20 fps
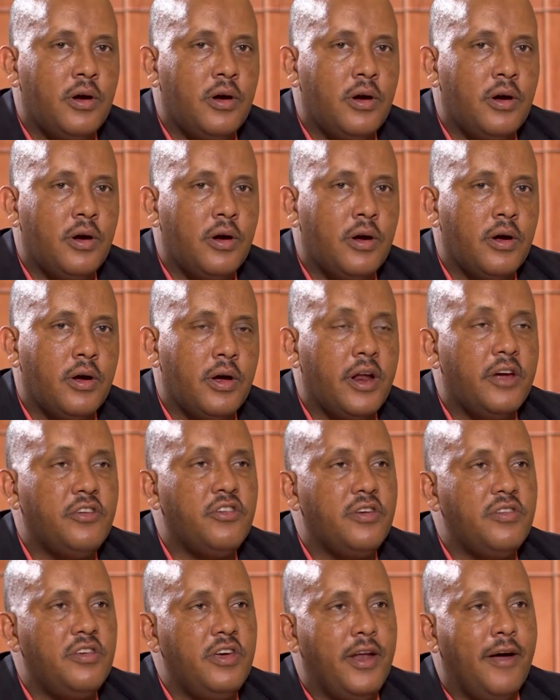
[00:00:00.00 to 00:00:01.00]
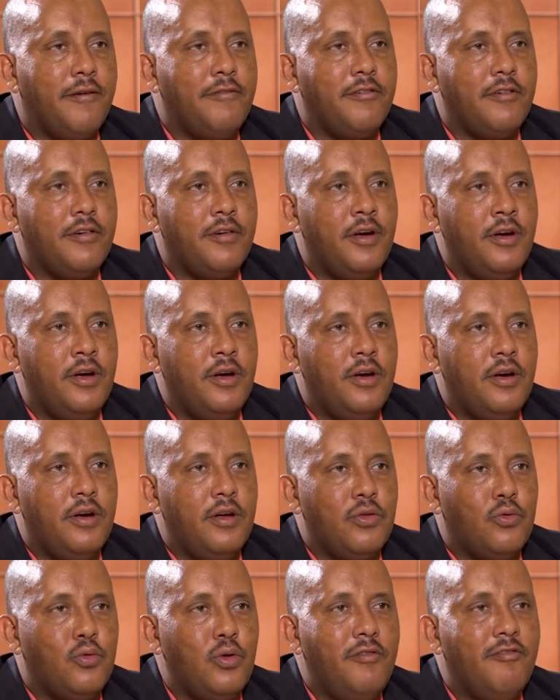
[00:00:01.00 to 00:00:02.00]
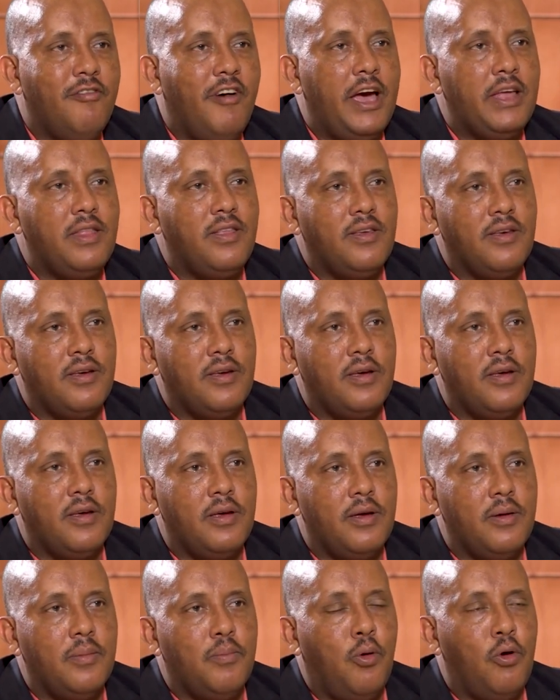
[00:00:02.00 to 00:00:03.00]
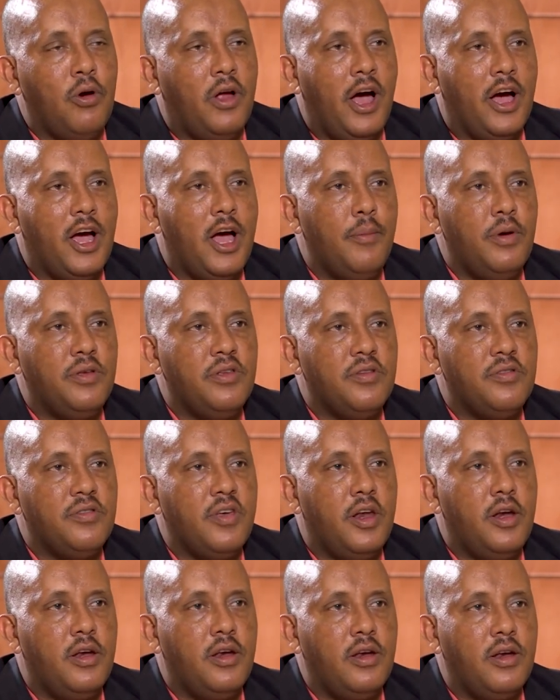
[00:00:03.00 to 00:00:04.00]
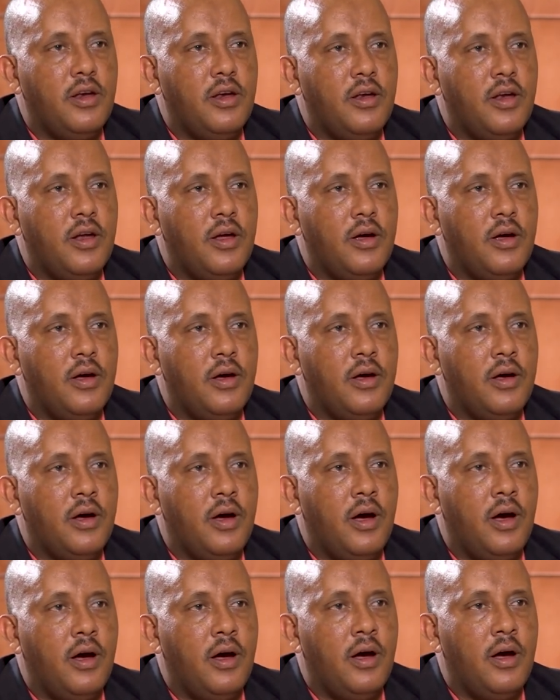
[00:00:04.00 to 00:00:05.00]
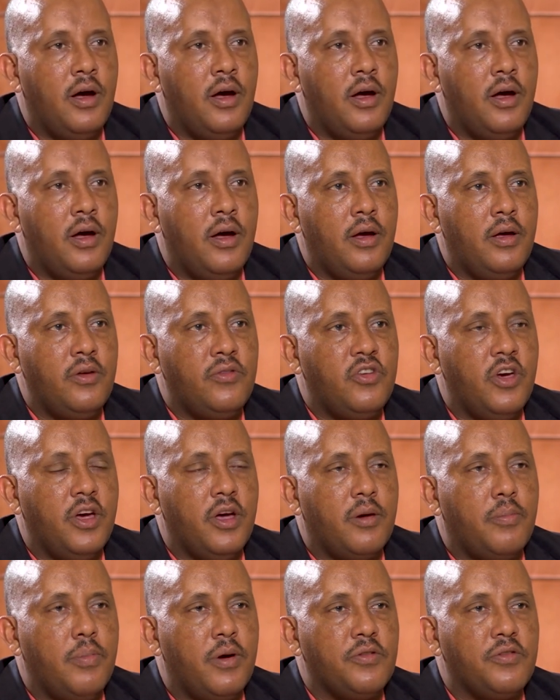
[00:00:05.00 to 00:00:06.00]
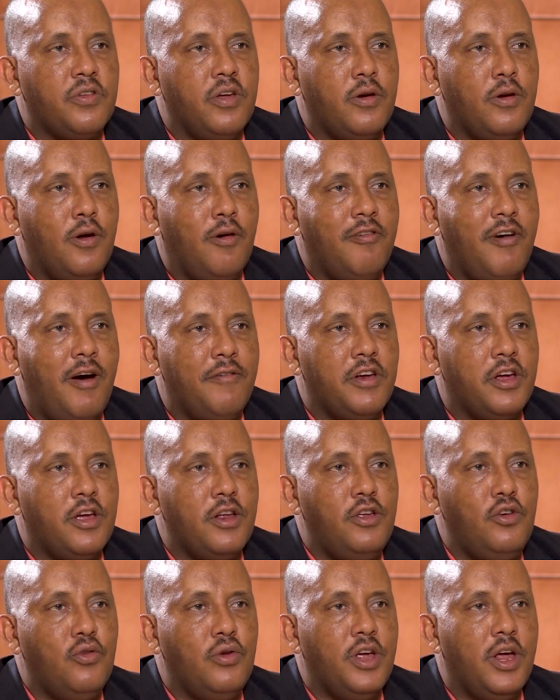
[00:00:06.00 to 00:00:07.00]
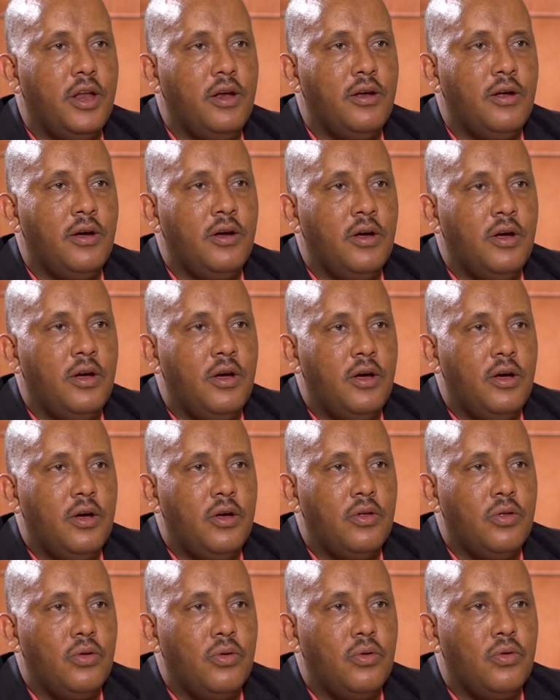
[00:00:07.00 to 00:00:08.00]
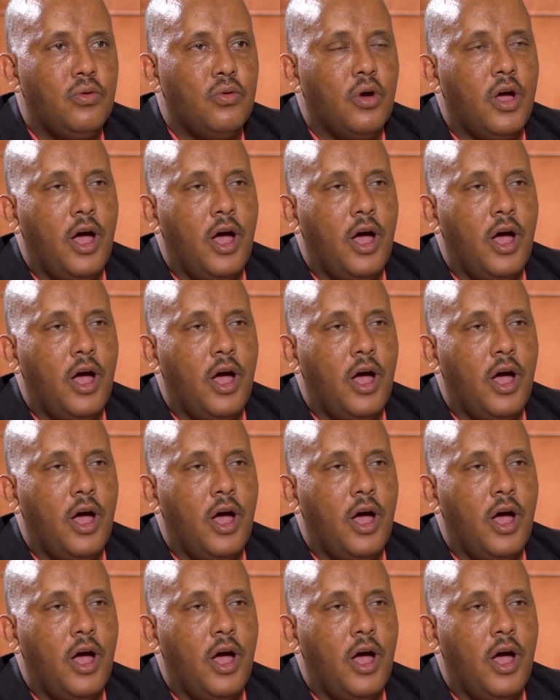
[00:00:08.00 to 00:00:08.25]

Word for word: uh, gracious enough to invite Paul Kagame, the then uh, chairperson of African Union, to